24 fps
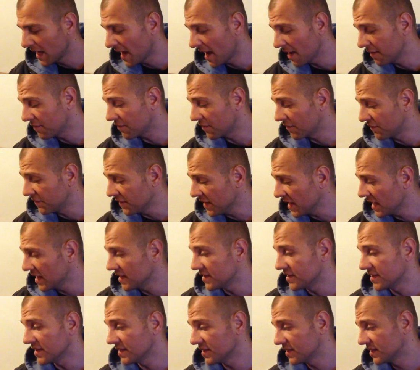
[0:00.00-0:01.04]
And for
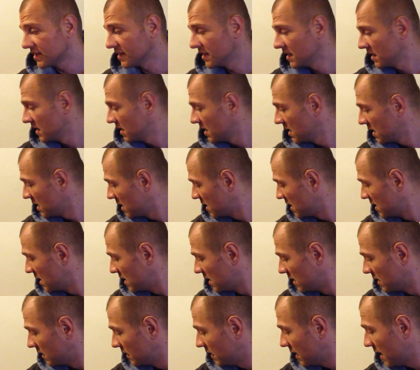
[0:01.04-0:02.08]
V-edges,
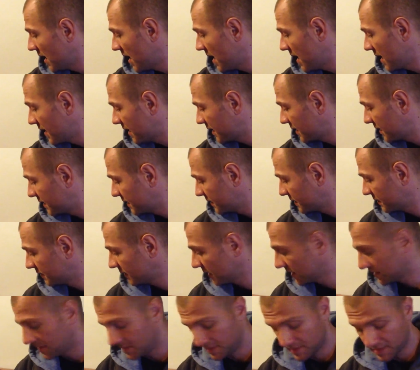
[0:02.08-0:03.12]
like
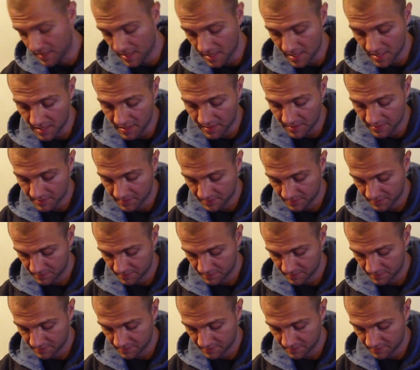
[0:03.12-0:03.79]
let's say